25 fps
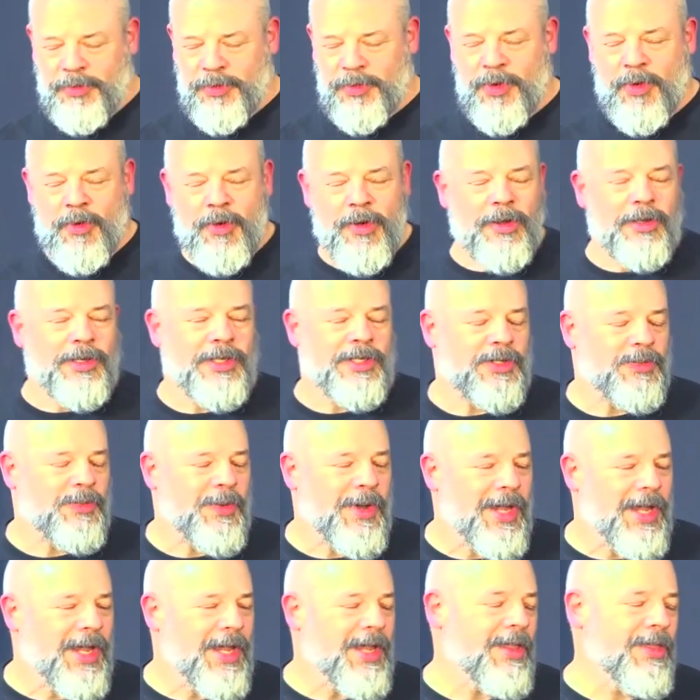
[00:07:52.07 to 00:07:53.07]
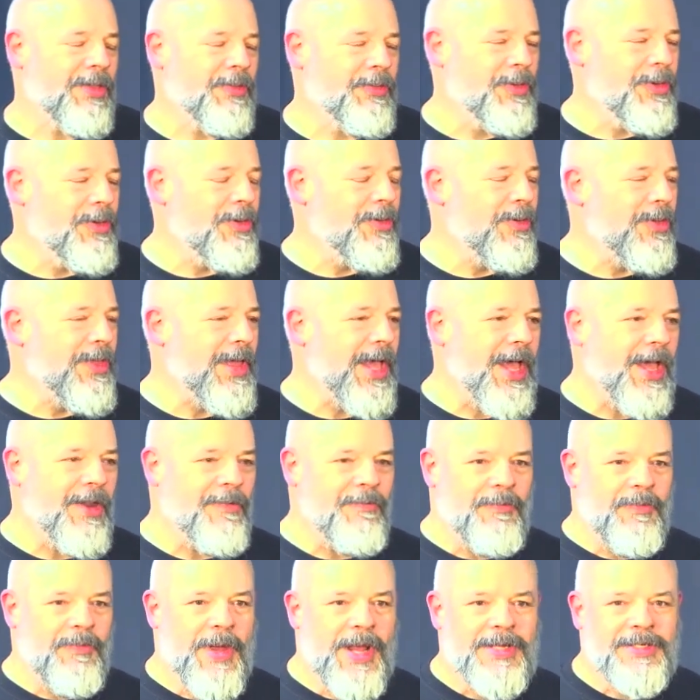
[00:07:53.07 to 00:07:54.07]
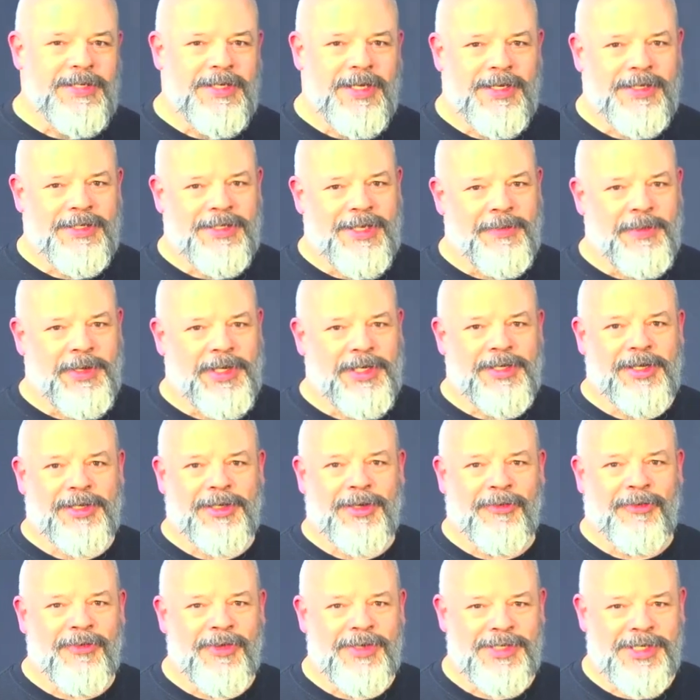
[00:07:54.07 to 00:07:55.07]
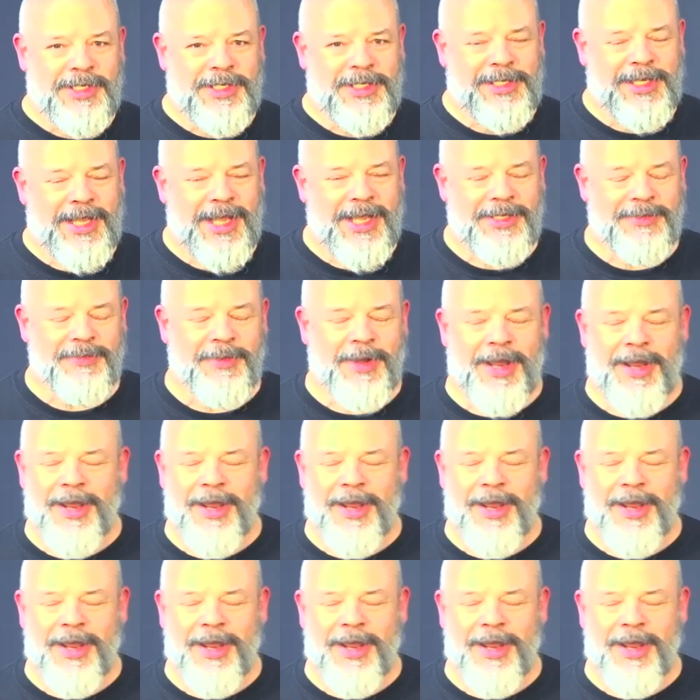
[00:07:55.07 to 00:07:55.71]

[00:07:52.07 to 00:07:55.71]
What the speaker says: toiled his way through that basic semiconductor physics class, my